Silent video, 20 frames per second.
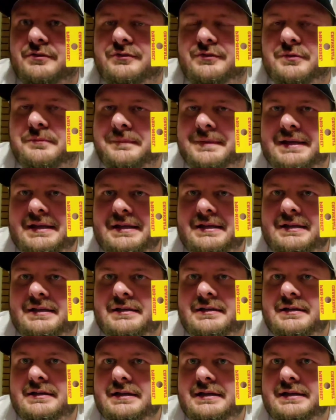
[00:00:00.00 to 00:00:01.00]
for me
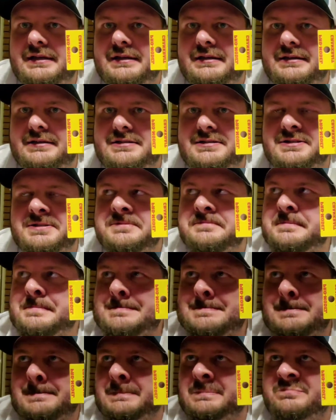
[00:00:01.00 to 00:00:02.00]
is
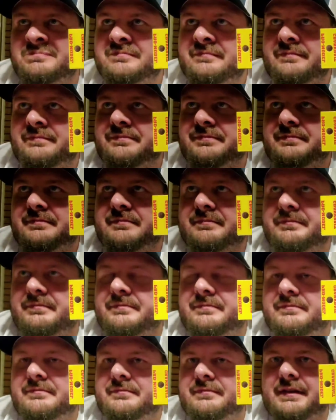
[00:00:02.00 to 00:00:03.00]

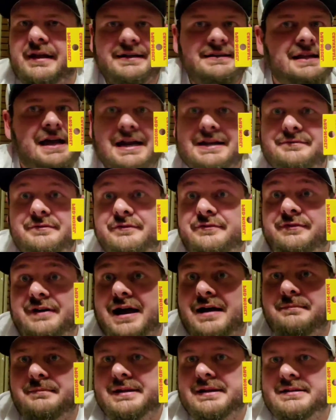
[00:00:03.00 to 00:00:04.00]
like not even
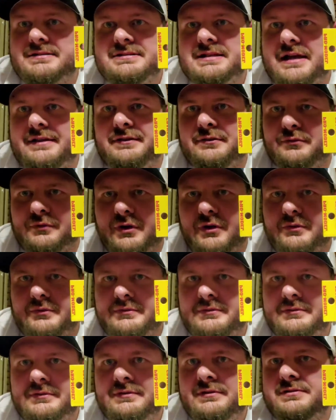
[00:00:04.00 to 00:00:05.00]
5 minutes down the road.
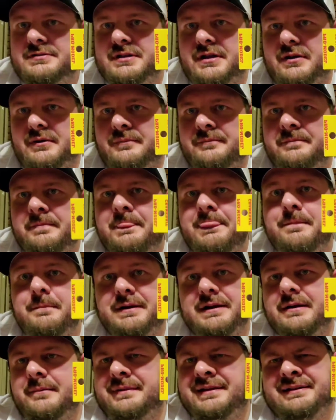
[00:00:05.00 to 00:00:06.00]
So, but
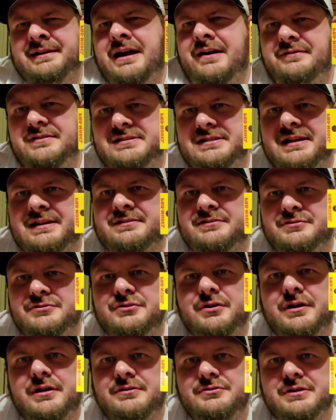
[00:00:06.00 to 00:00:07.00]
I mean, obviously I can
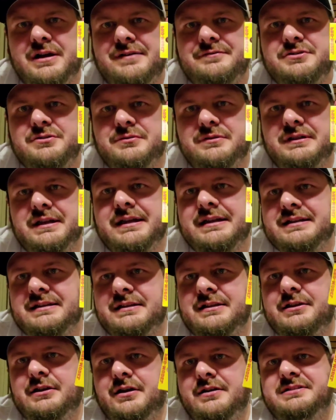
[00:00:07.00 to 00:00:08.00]
drive to a lake and,
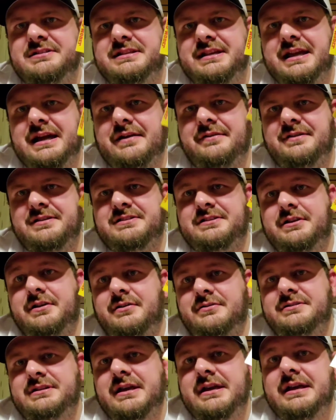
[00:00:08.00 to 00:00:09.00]
you know, I'll see how this
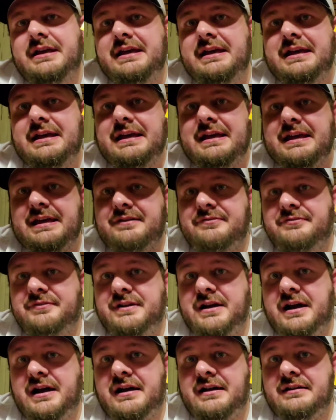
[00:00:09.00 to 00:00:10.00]
goes. If
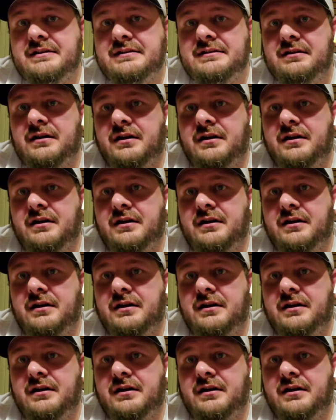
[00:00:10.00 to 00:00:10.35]
not,